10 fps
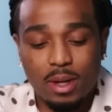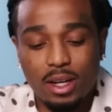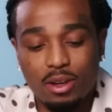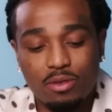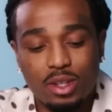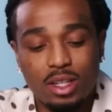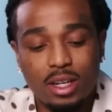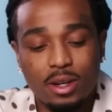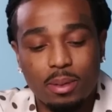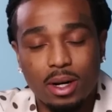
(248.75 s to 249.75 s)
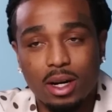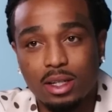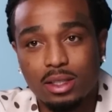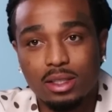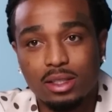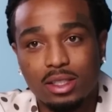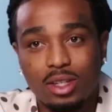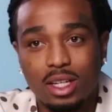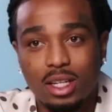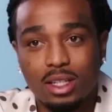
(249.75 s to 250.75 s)
my LV earpods.
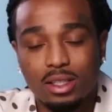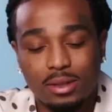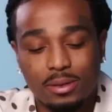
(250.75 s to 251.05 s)
You dig?